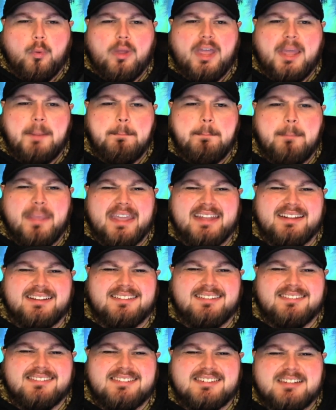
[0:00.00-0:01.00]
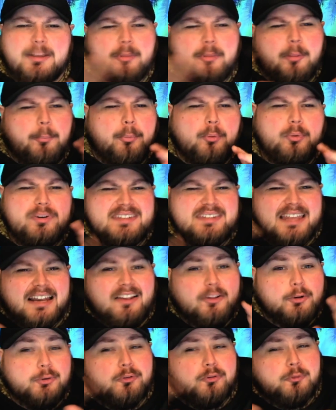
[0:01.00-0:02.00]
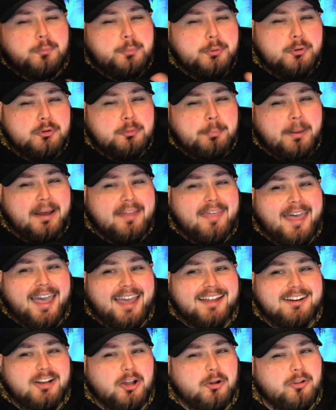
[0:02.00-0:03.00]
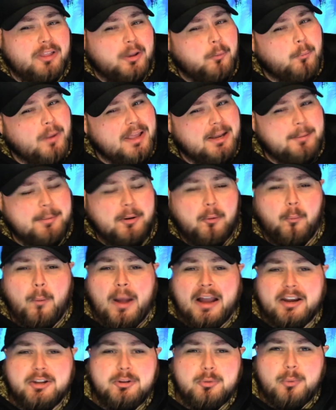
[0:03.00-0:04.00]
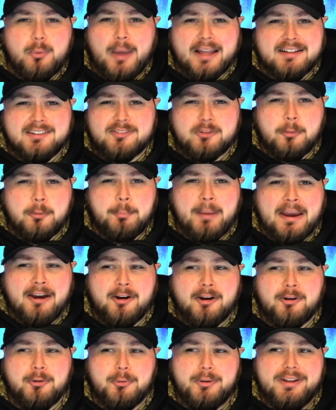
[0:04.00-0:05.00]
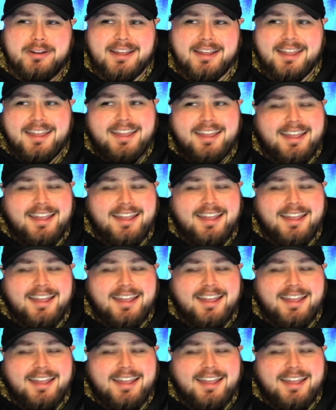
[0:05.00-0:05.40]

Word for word: and made some of the boys get a little spooked by that and go like, wait a minute, why are you acting so paranoid